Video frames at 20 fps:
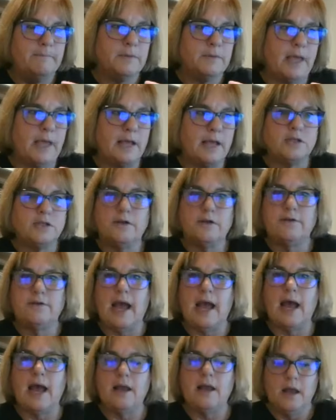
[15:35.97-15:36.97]
Okay, so you've
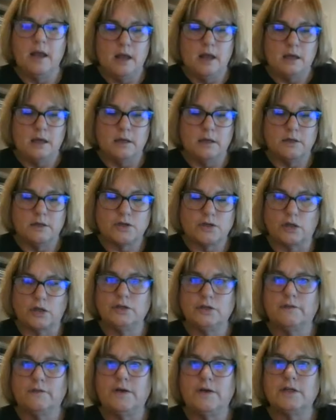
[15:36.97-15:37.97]
got
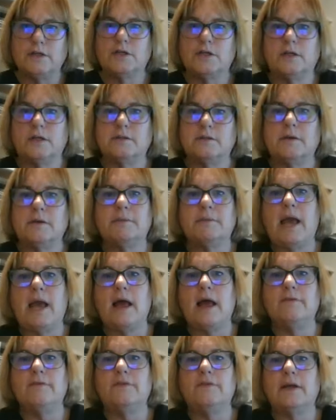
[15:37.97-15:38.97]
structural functionalism,
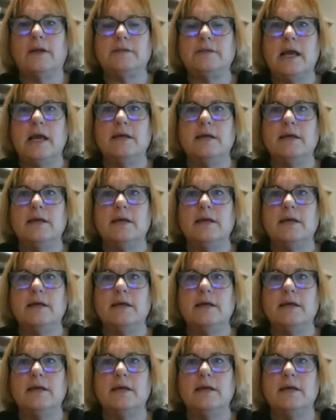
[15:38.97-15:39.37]
conflict,